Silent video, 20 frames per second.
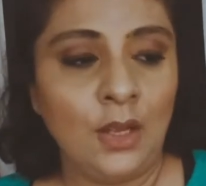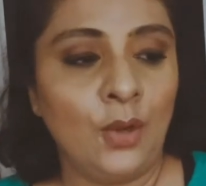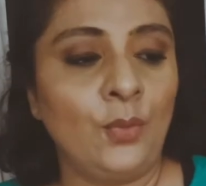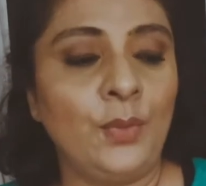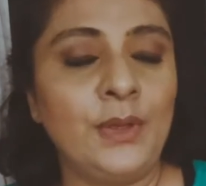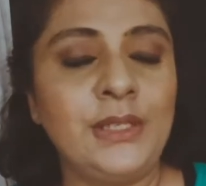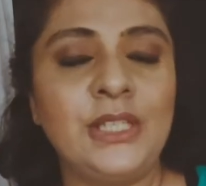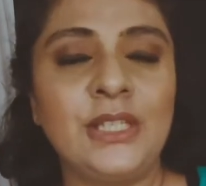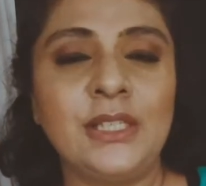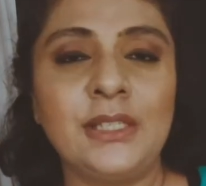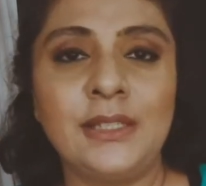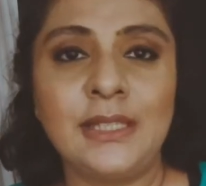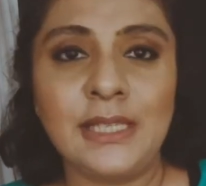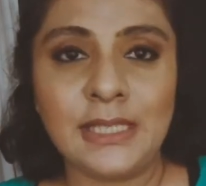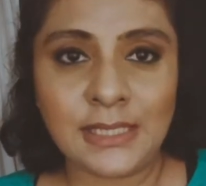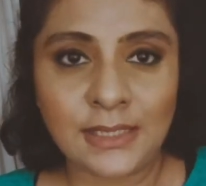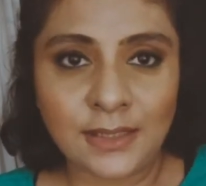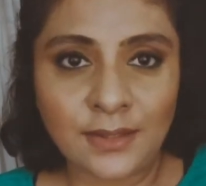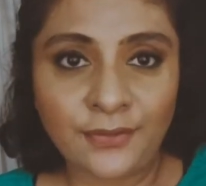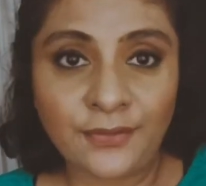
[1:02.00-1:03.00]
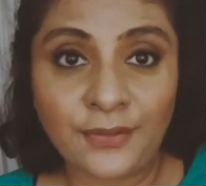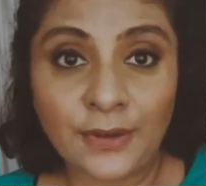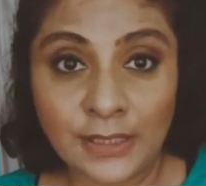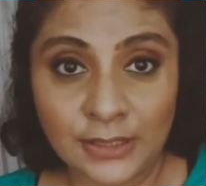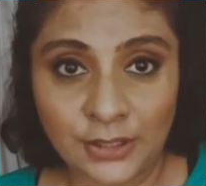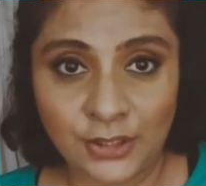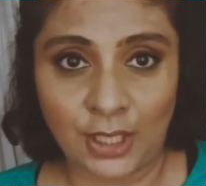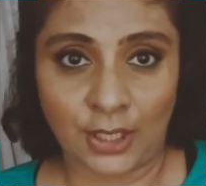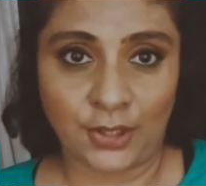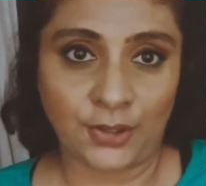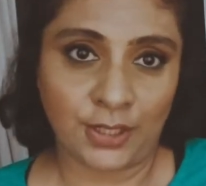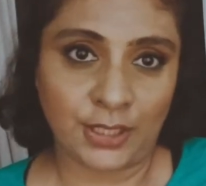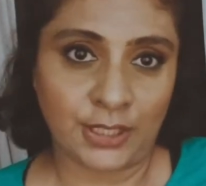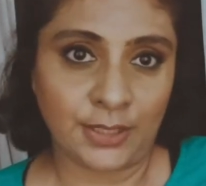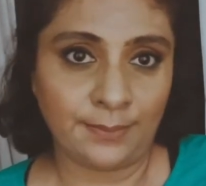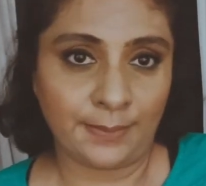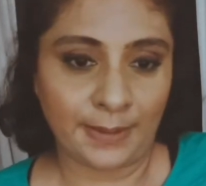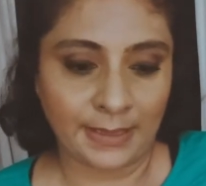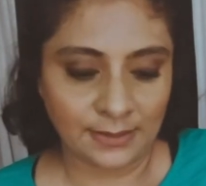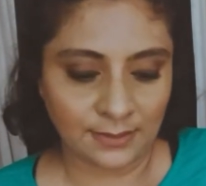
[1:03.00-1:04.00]
this is the first
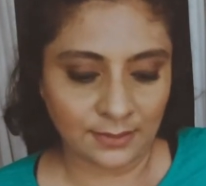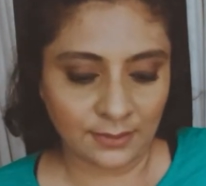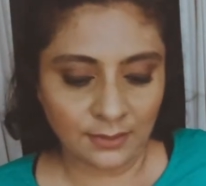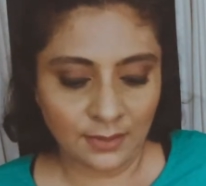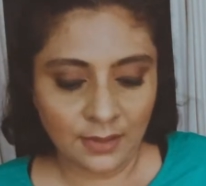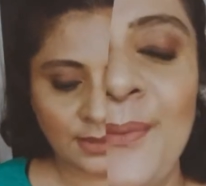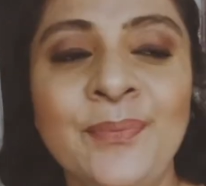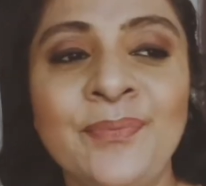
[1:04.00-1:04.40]
generation pencil.